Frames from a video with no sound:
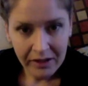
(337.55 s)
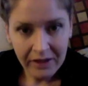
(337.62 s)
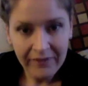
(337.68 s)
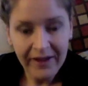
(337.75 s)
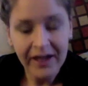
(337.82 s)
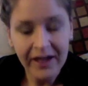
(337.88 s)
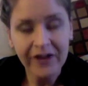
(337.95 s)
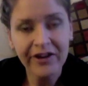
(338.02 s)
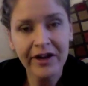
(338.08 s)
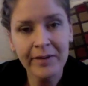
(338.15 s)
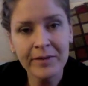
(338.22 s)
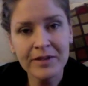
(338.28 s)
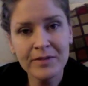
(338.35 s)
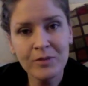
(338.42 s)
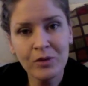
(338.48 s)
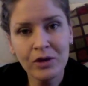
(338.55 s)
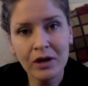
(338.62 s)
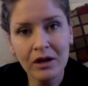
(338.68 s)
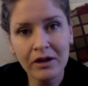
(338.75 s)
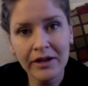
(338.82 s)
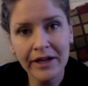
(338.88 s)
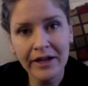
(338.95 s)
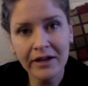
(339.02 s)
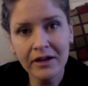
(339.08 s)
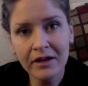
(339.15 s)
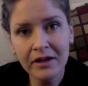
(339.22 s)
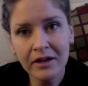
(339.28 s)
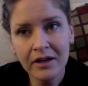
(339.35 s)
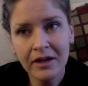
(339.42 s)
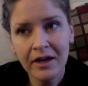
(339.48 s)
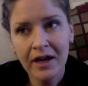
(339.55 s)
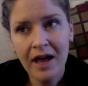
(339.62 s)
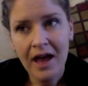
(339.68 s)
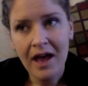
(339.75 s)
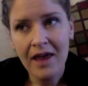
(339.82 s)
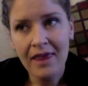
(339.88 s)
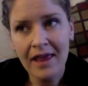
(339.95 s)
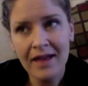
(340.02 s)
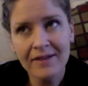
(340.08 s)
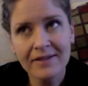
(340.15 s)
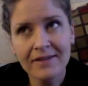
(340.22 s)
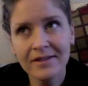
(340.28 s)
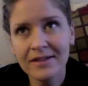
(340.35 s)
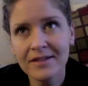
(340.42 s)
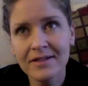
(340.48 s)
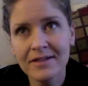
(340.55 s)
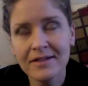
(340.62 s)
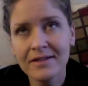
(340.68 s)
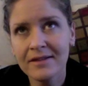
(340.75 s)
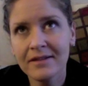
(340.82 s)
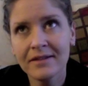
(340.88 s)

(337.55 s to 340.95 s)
I've had incredible support all year, and that's just